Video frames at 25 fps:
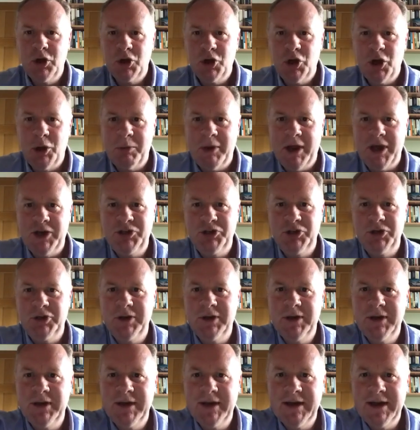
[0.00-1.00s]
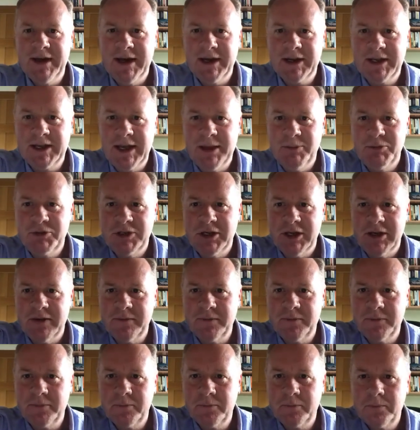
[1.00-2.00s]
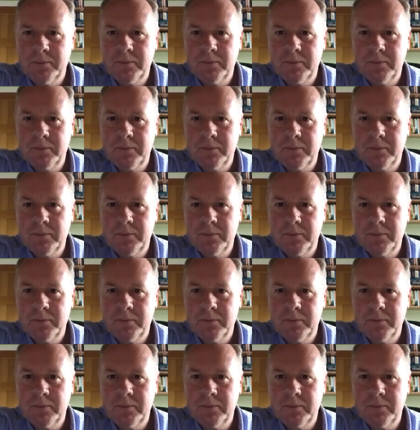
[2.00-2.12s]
God bless you and keep safe.